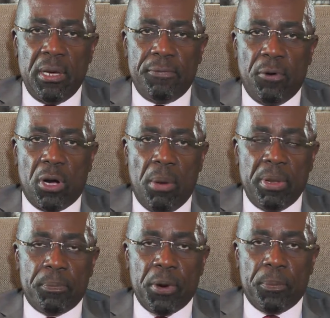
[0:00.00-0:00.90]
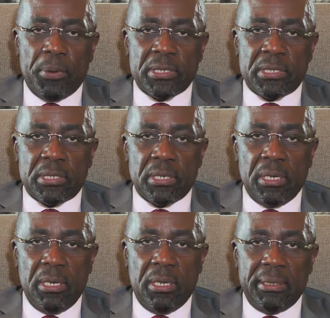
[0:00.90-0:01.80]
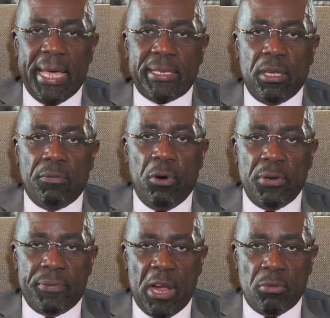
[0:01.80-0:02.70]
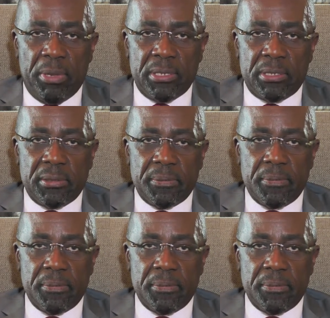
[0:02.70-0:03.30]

for a common purpose, that of our environment.